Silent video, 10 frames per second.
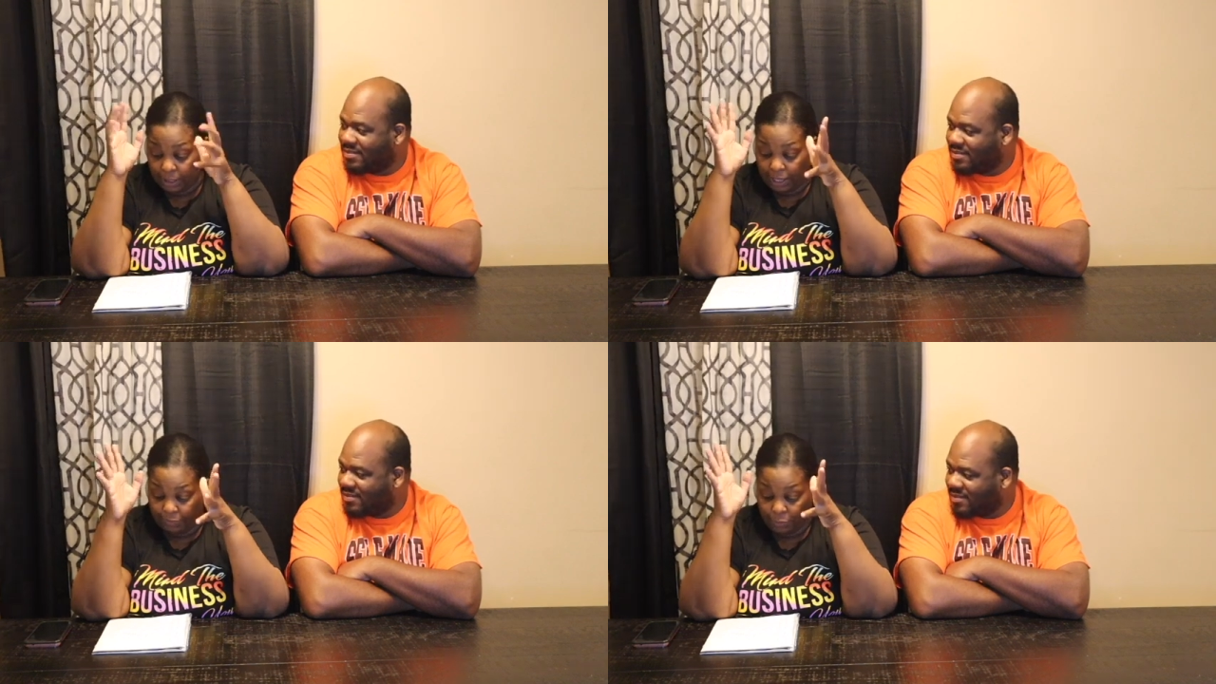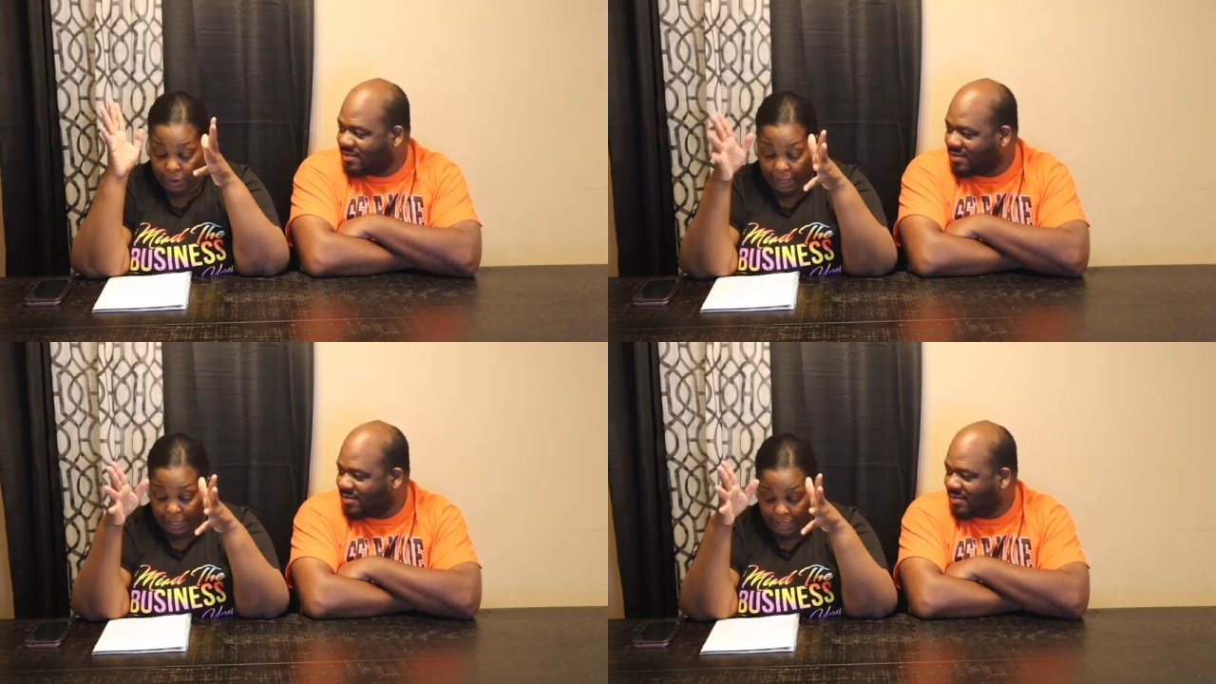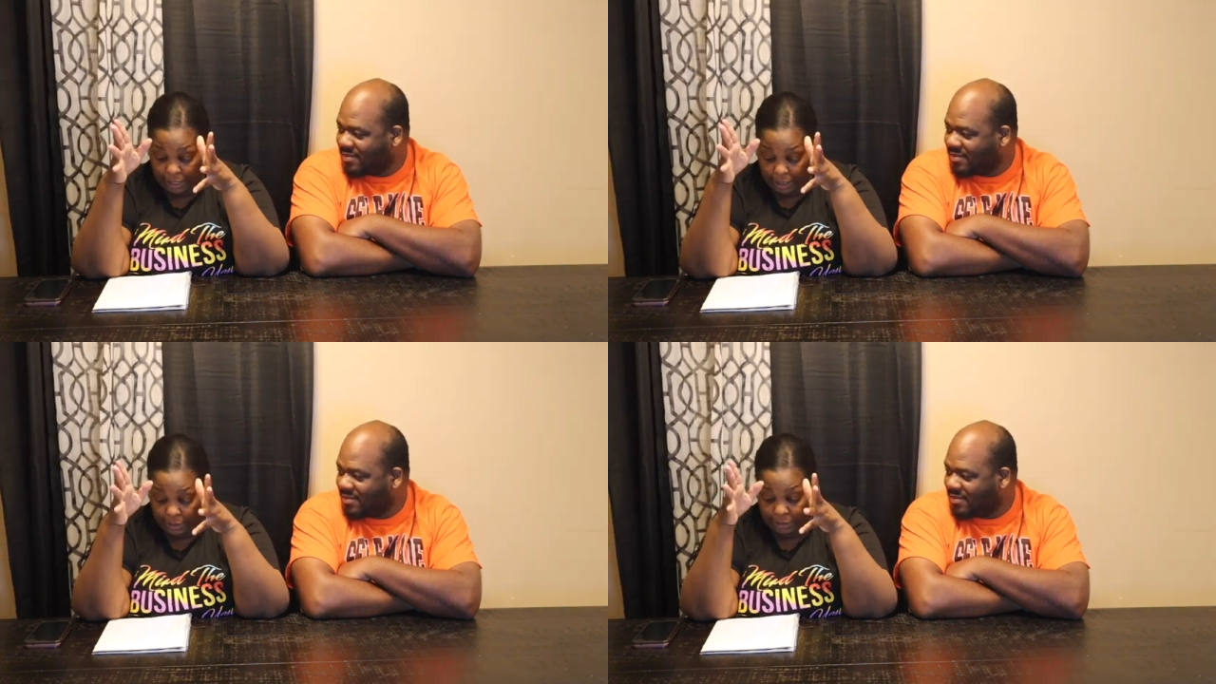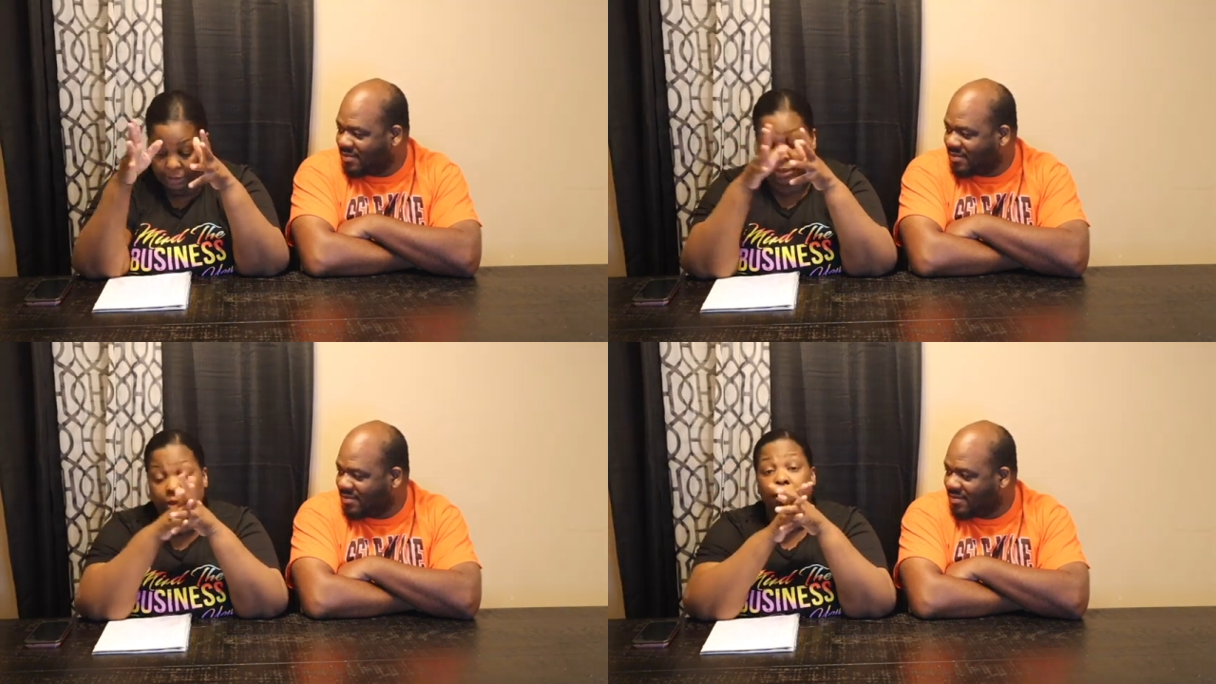Speaker 1: give you hate?
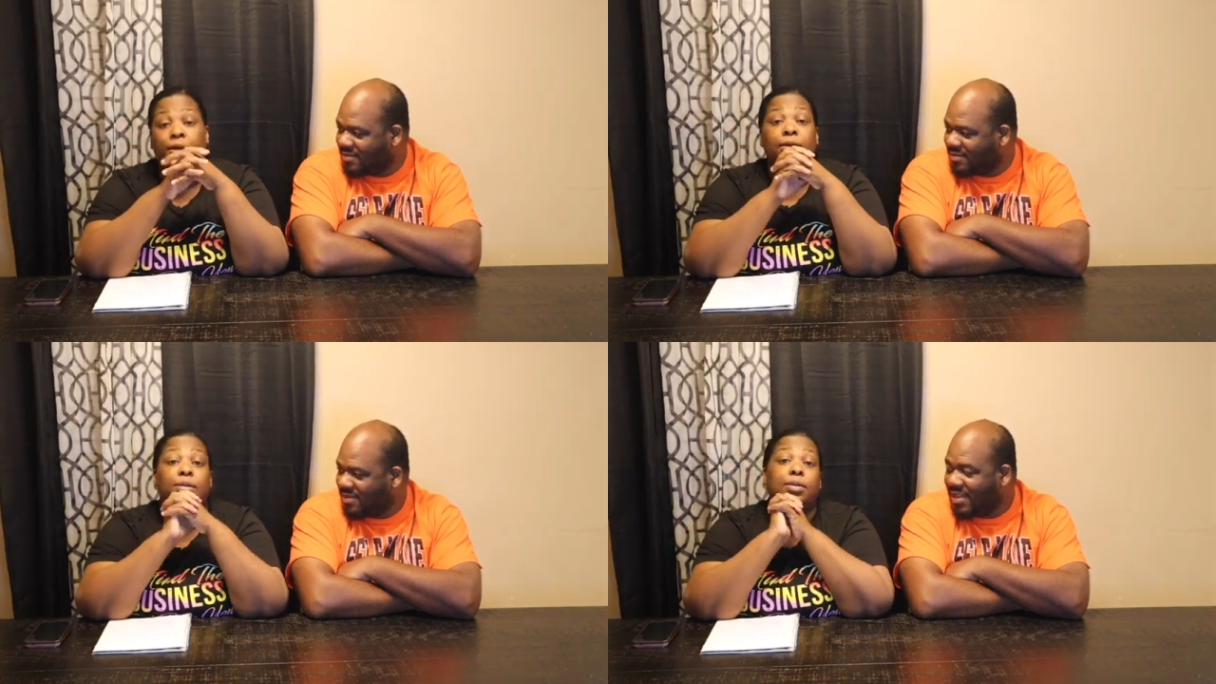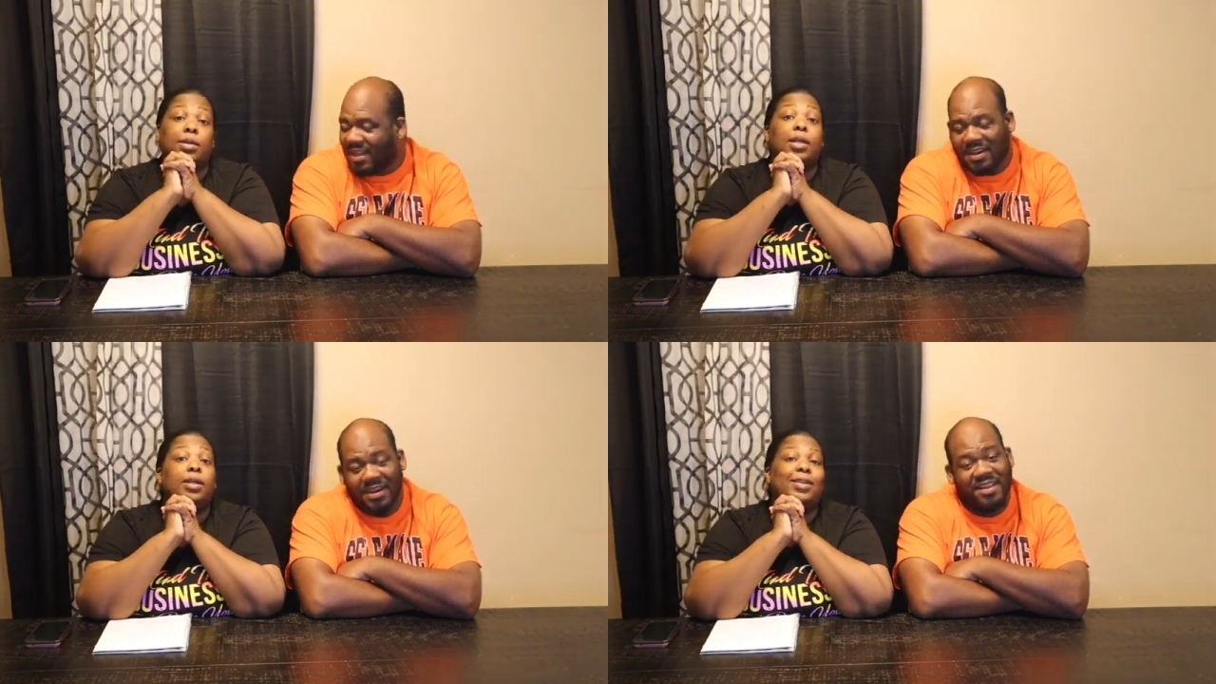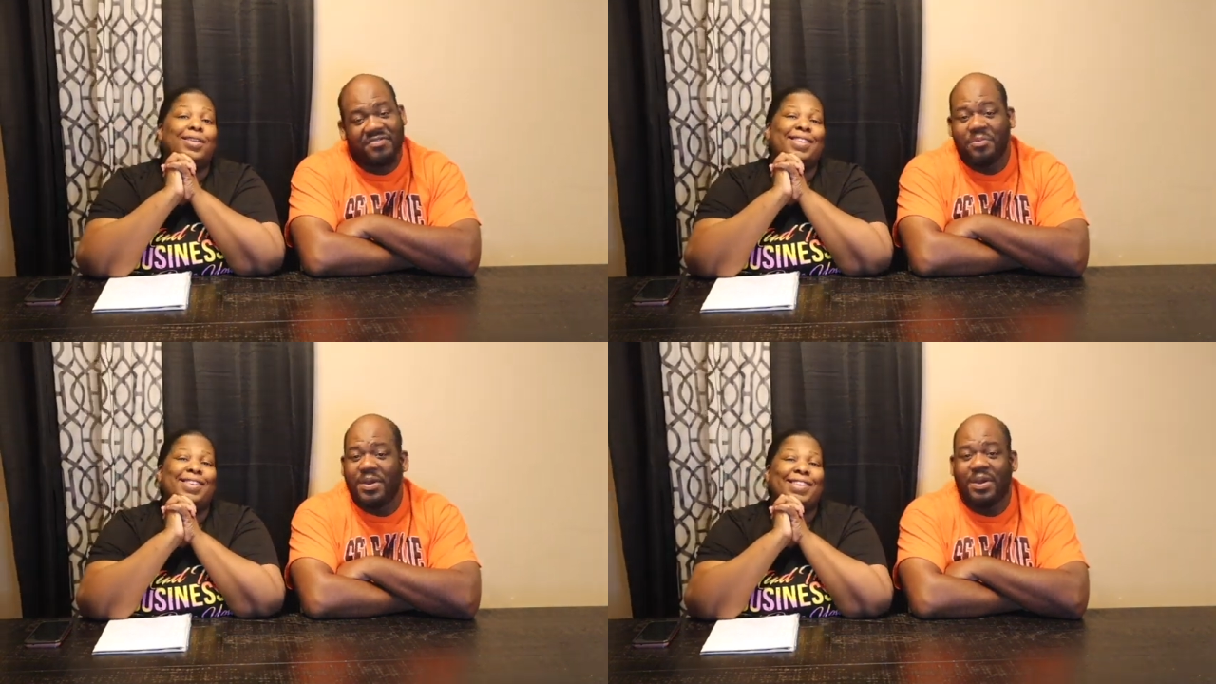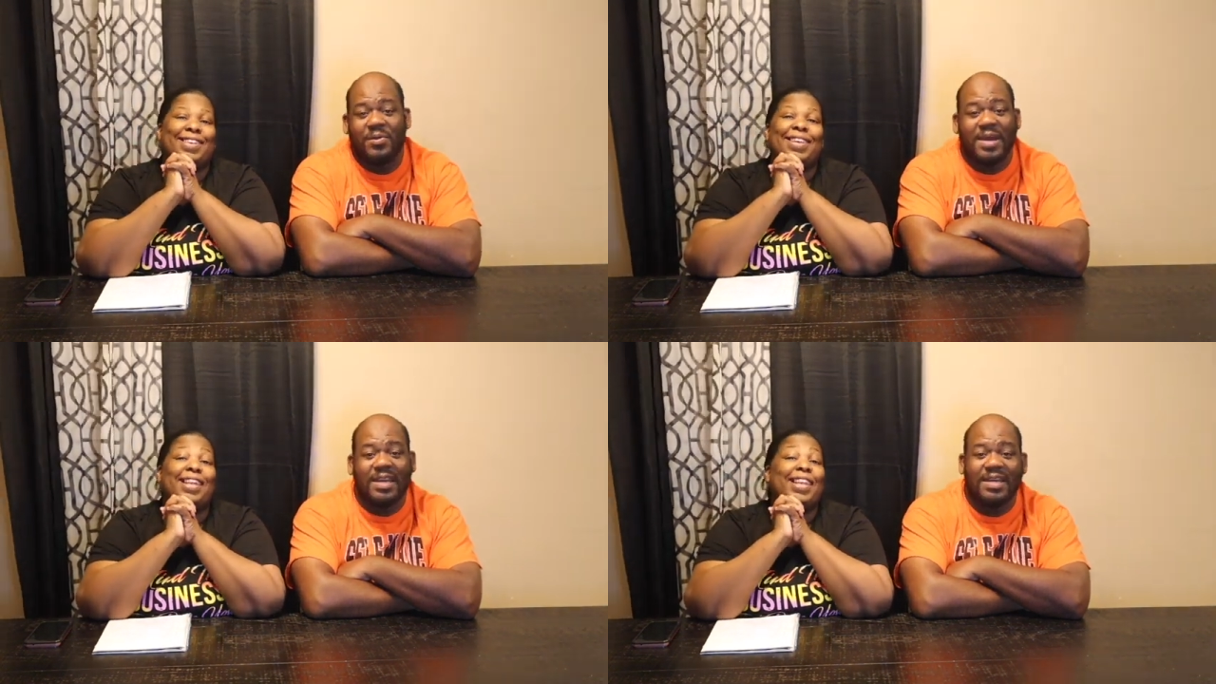
Speaker 2: Love them
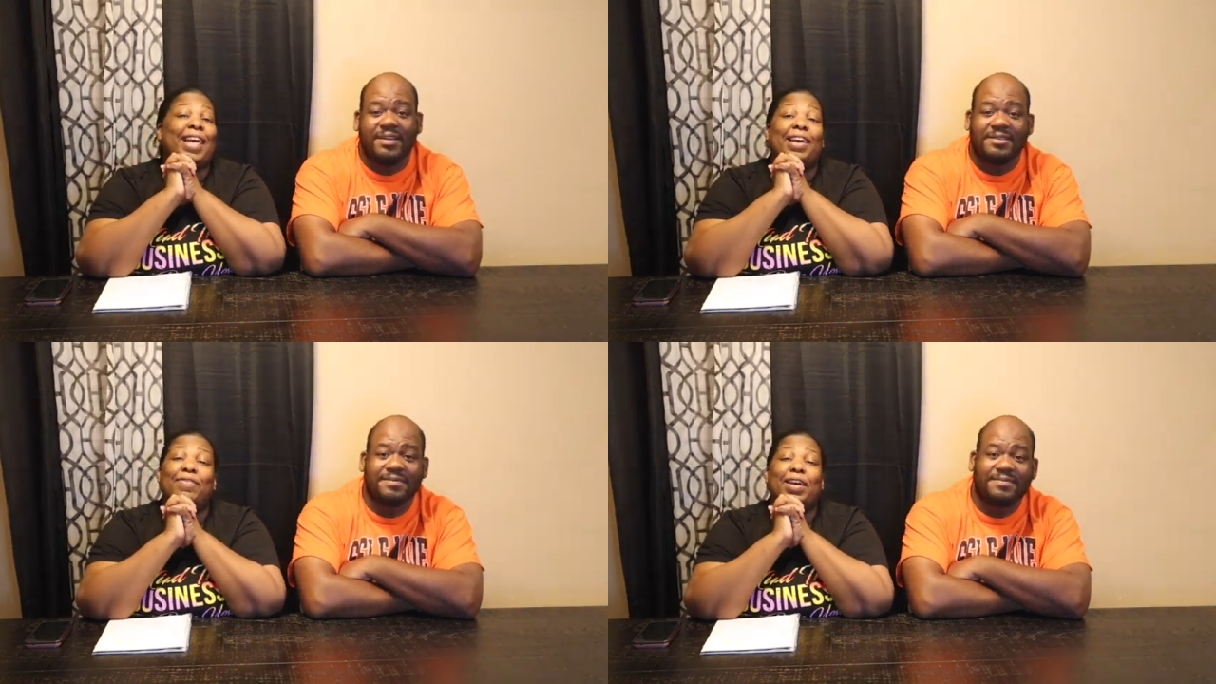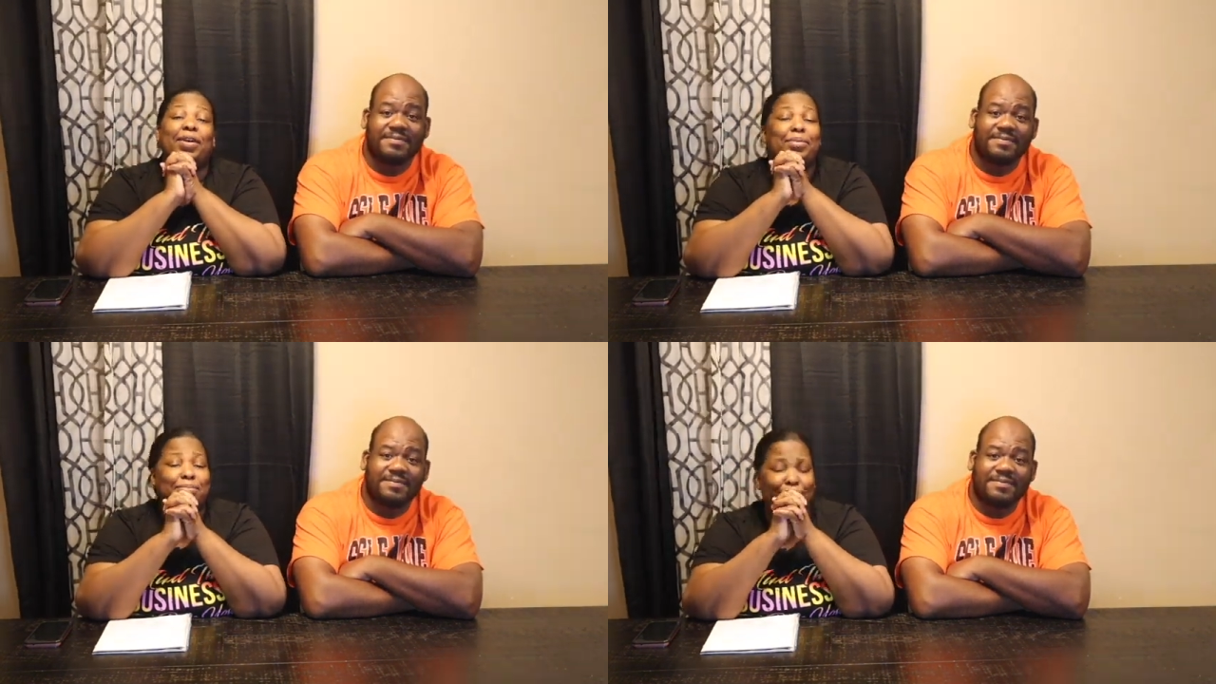anyway.
Speaker 1: Laugh at them.